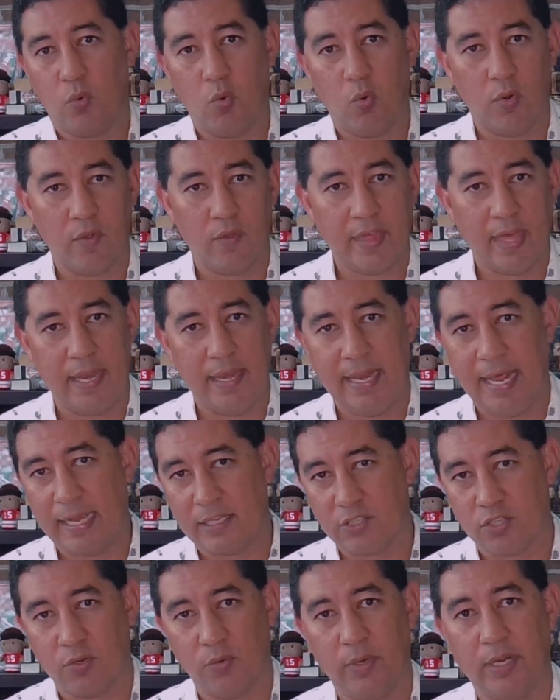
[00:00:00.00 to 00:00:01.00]
or that
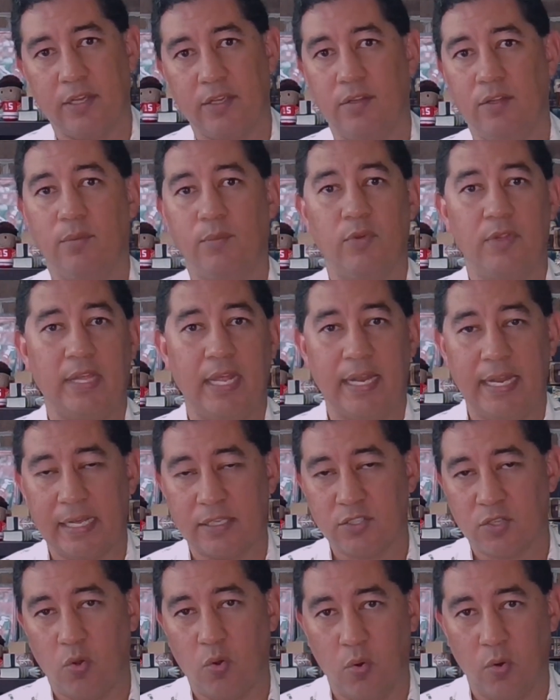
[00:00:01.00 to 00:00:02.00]
next curriculum or that
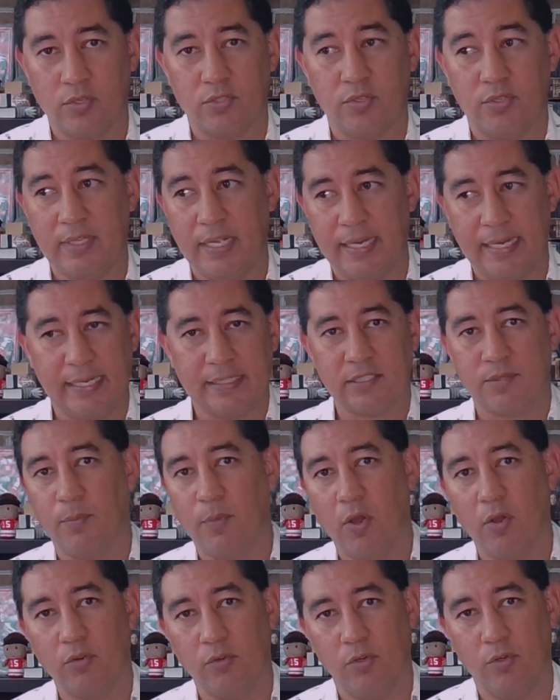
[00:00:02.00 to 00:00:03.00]
next course or that next
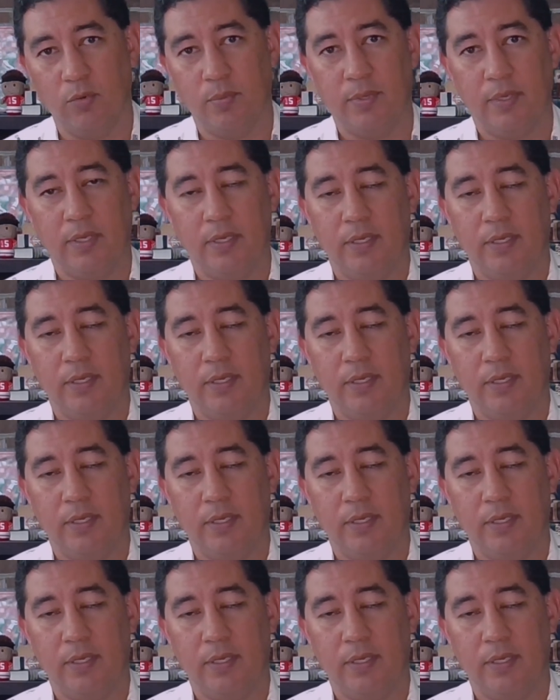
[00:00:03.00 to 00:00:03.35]
small group.